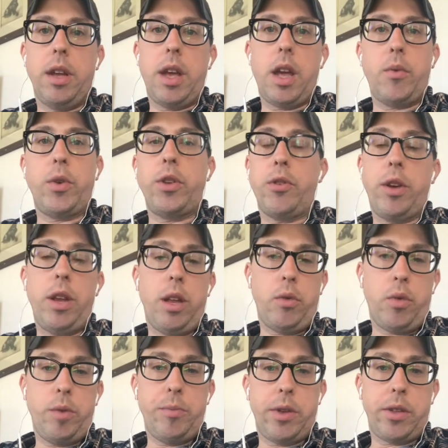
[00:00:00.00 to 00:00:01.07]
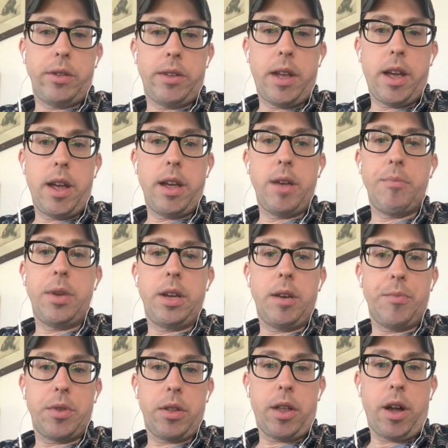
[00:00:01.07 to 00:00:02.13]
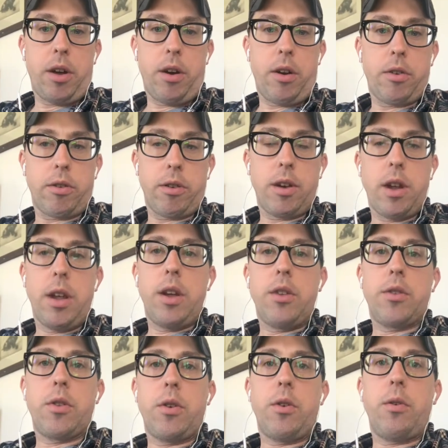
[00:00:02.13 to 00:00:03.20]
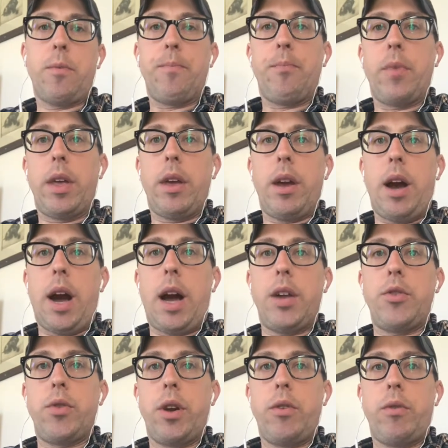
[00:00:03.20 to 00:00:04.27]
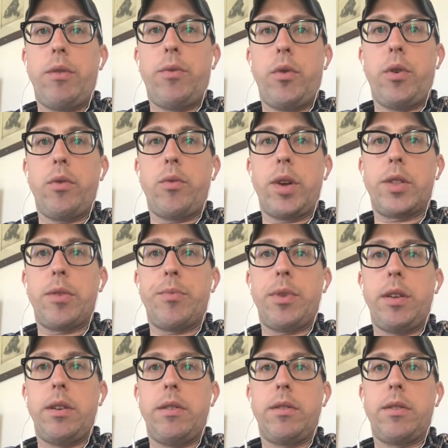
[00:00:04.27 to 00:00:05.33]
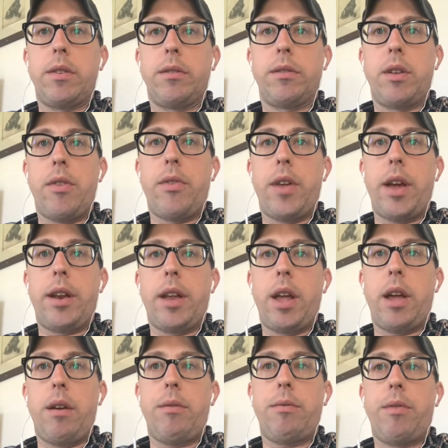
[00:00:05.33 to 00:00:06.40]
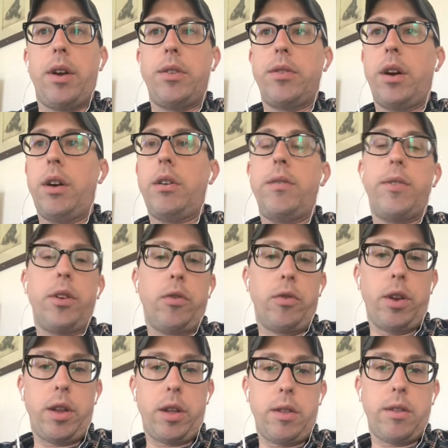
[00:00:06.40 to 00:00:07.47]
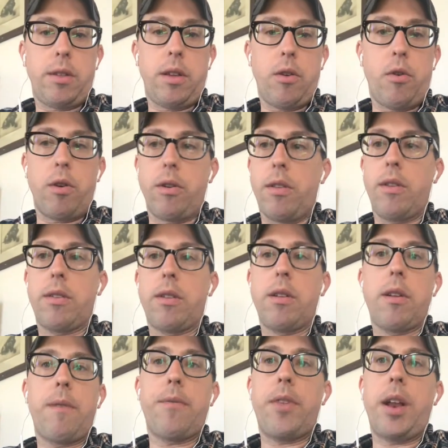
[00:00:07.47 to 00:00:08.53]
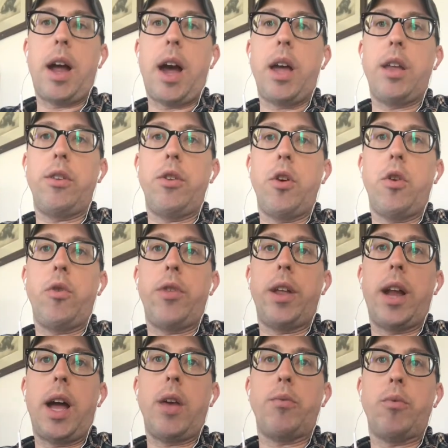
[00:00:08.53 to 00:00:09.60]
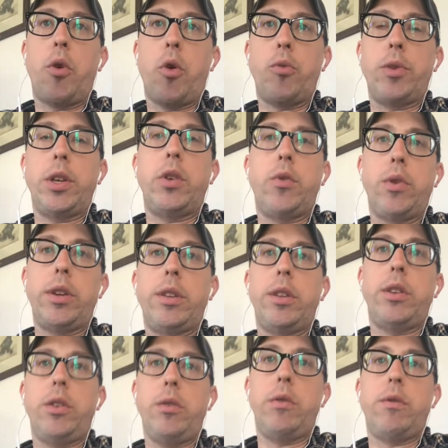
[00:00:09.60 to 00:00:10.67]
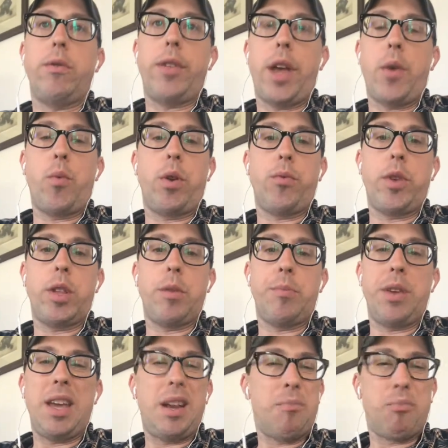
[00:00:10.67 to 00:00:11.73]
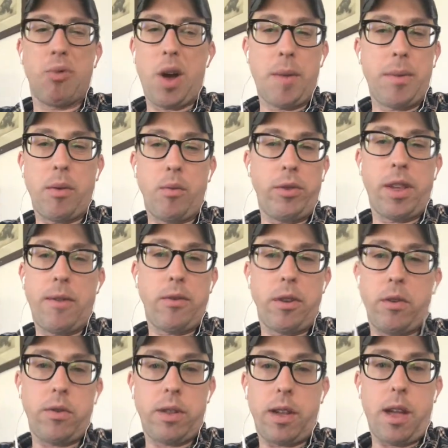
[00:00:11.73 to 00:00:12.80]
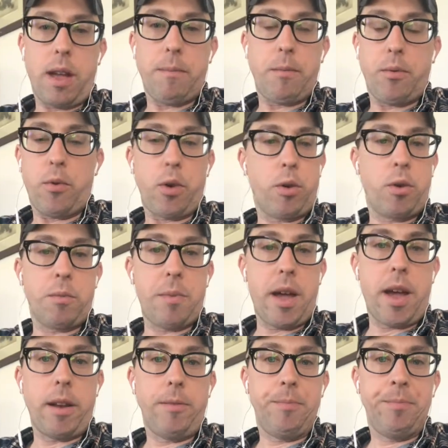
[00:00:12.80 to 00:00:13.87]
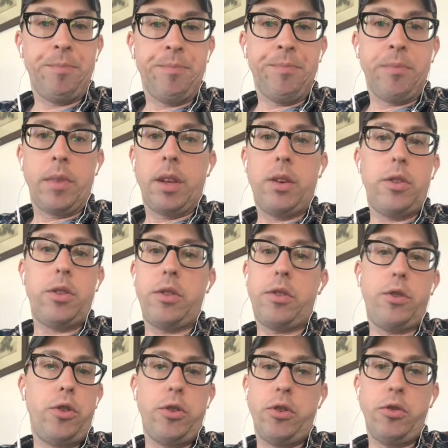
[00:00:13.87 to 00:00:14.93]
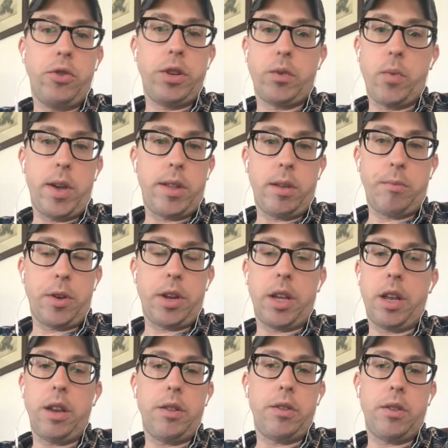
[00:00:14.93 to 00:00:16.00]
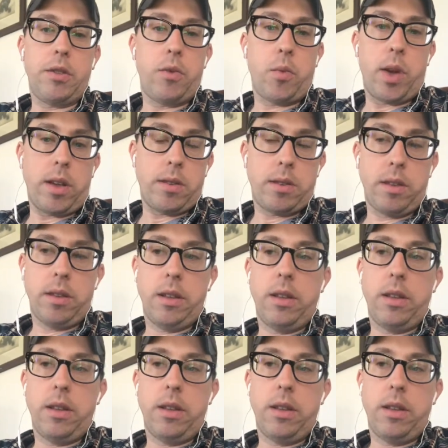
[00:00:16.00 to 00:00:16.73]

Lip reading: And when you're eating 1 meal a day, it becomes a lot harder. So I try to avoid recipes that have a ton of ingredients or stuff that I know that I'm only going to use for that one recipe and probably will never use again before it goes bad. Because you're just wasting money, and it's just a waste.